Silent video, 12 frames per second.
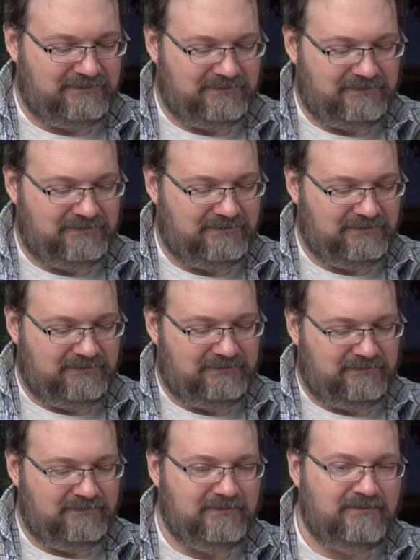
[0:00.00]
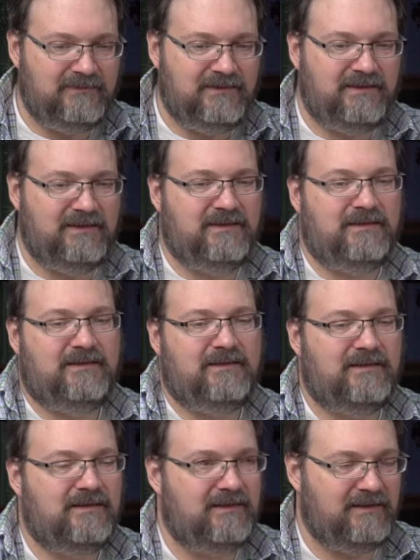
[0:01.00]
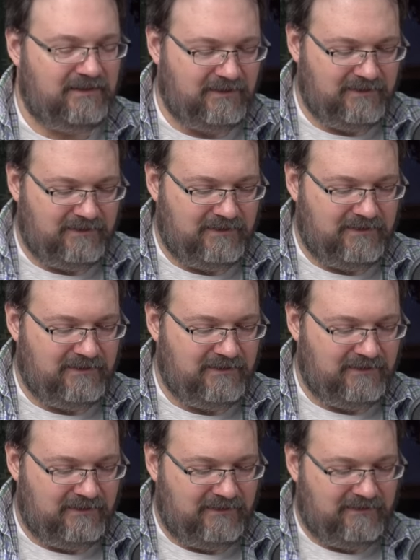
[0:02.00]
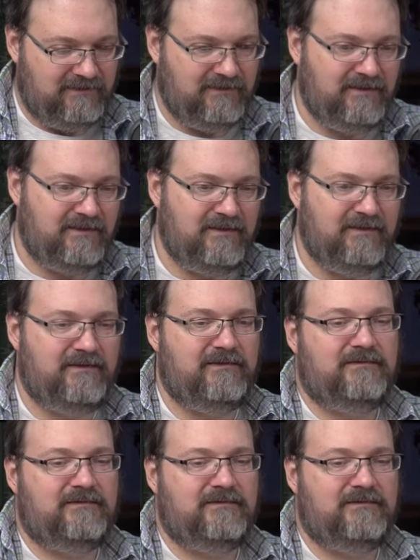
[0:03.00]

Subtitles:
(silent)